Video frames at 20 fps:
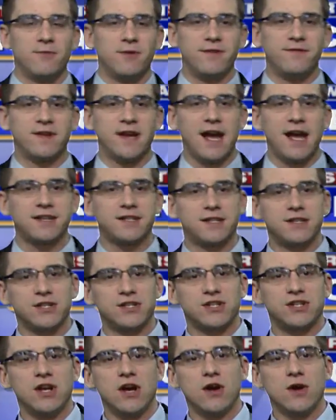We've got the
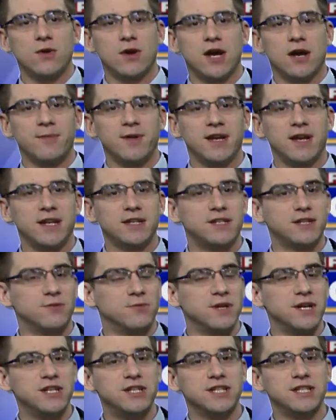snow coming into the
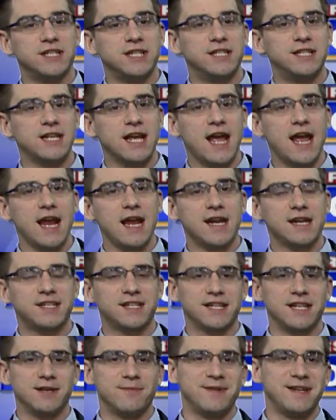region today.
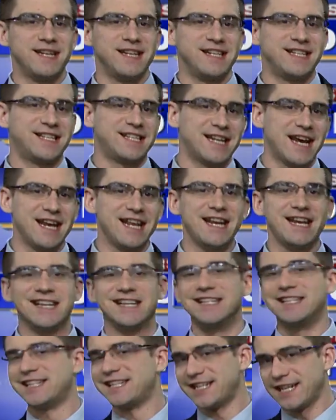It's going to be steady,
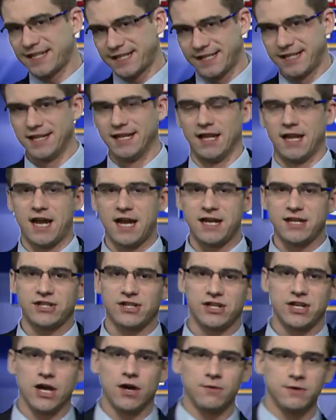consistent light
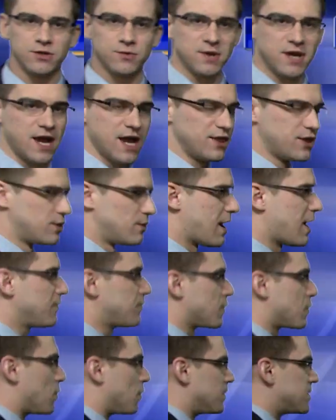snow as we head throughout
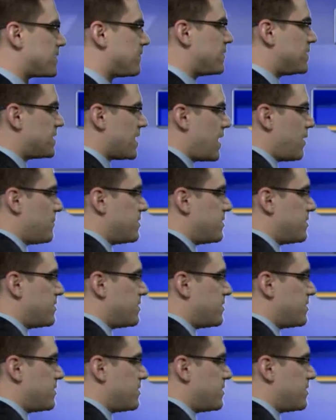the course of the day.